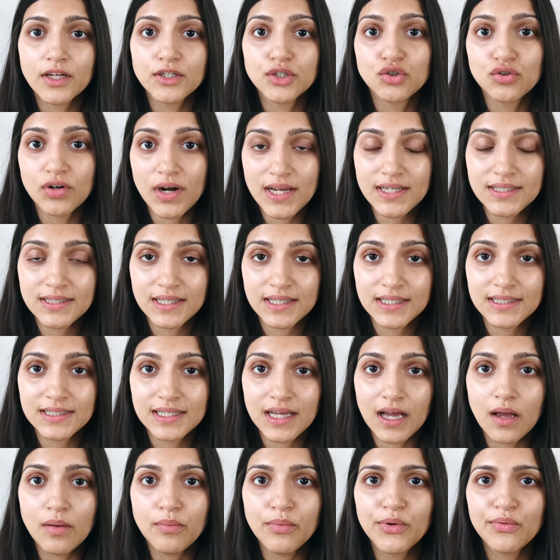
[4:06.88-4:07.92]
dry skin
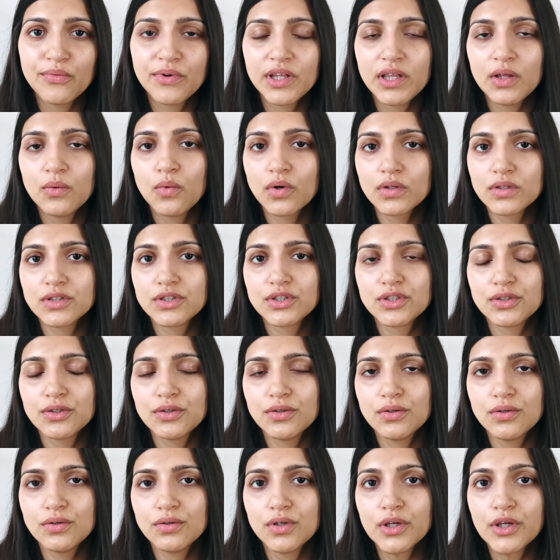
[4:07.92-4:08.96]
type, you really want to
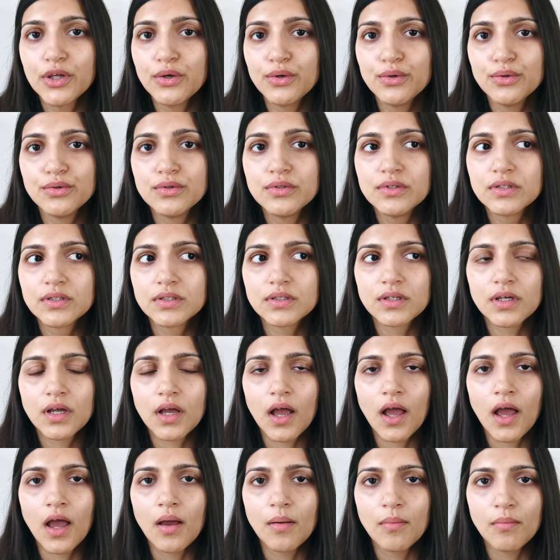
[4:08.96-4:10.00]
use
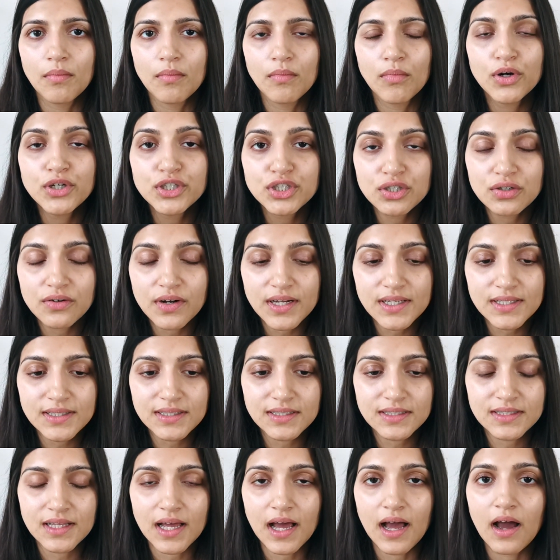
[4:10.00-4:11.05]

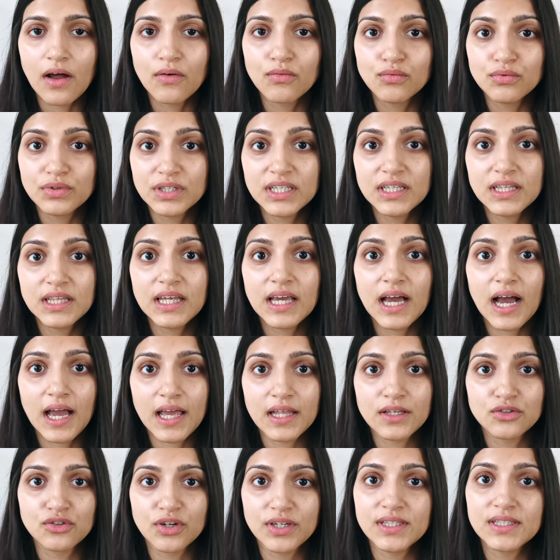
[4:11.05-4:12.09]
moisturizers that are really
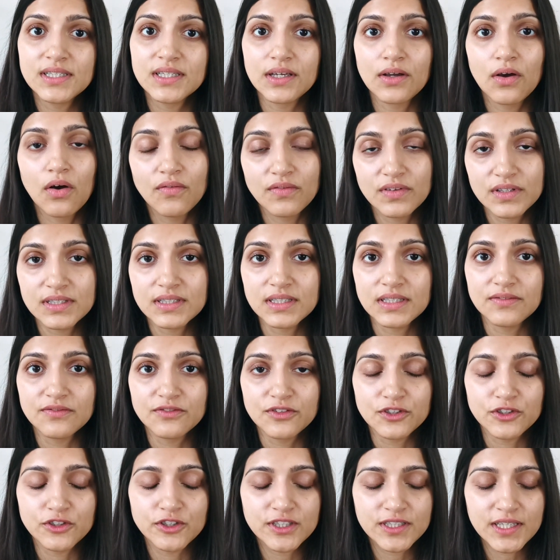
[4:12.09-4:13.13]
hydrating, obviously, for
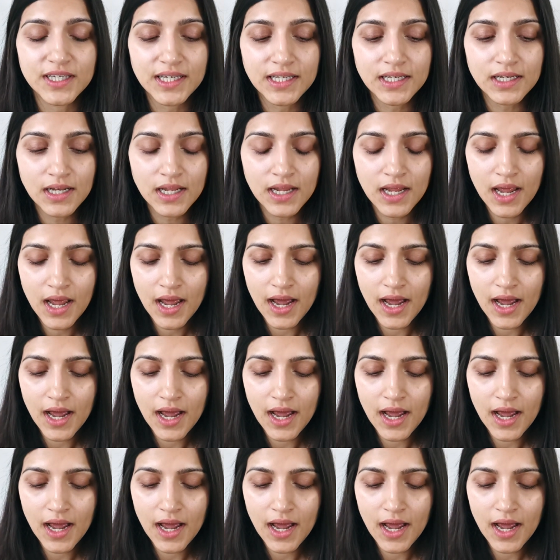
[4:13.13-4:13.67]
your skin,